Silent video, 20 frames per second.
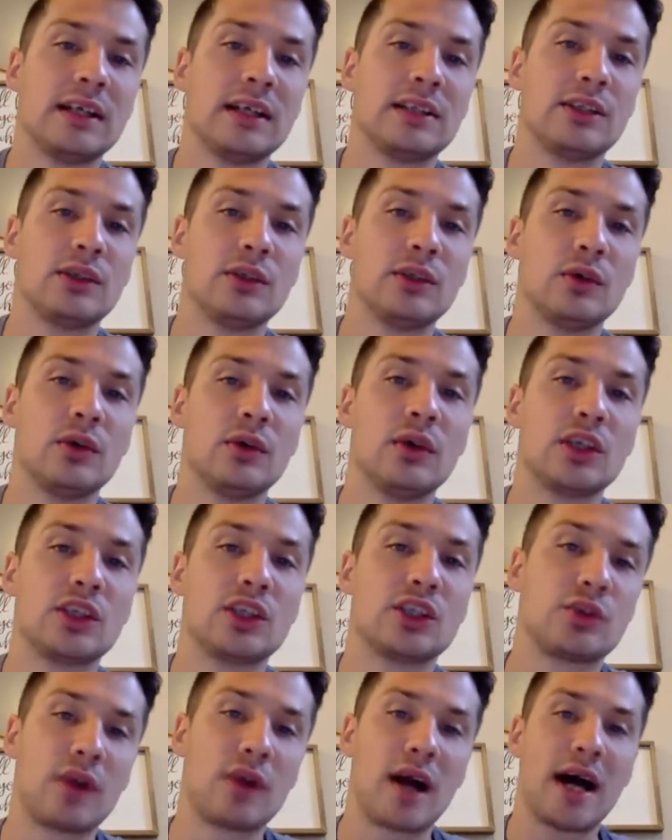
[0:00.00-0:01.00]
to
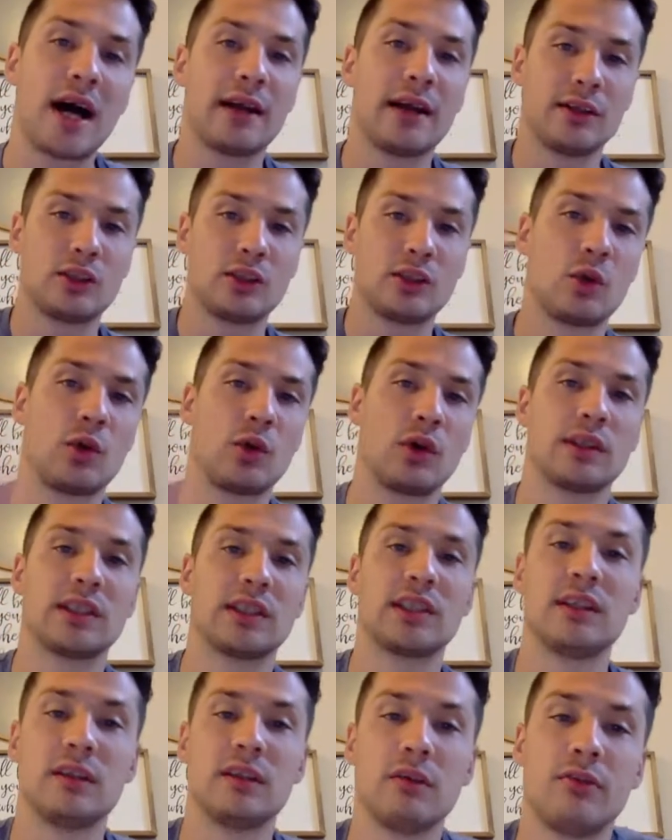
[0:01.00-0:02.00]
stride
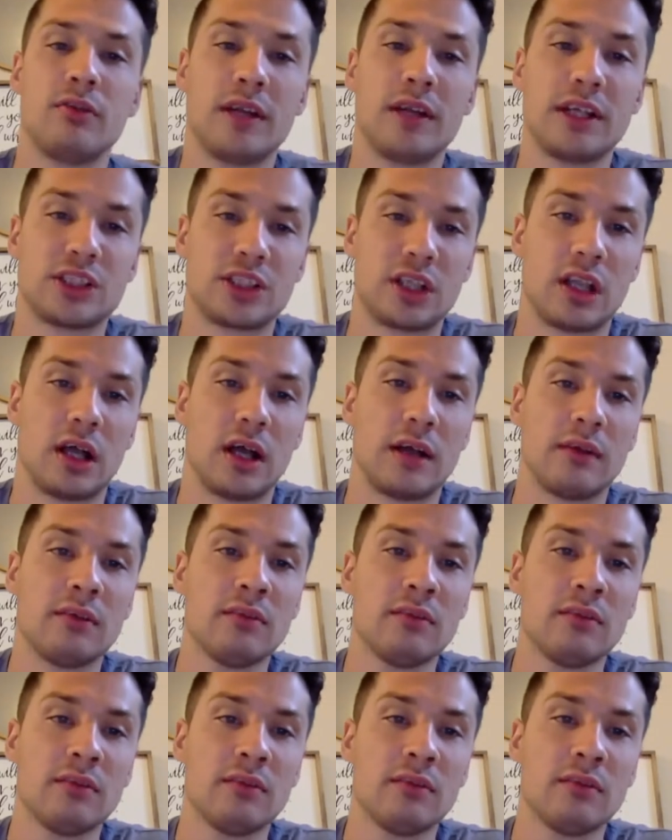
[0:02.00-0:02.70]
towards the finish line.